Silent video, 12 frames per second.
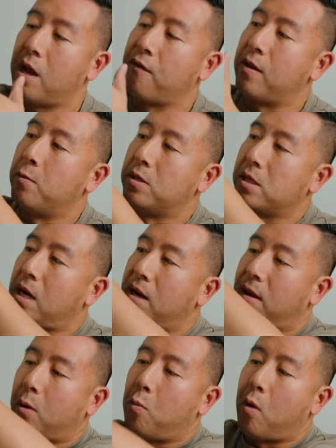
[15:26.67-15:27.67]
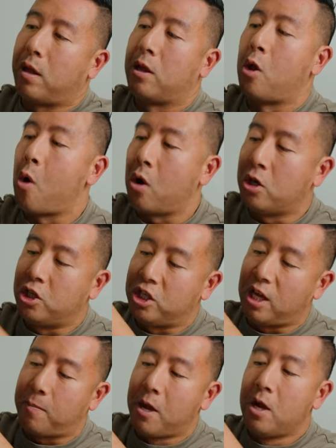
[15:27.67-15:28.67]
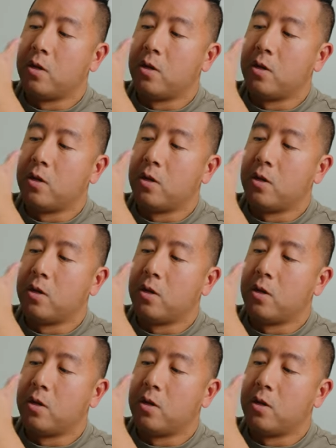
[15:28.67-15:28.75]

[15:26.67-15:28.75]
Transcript: it if it was just kind of like one large zip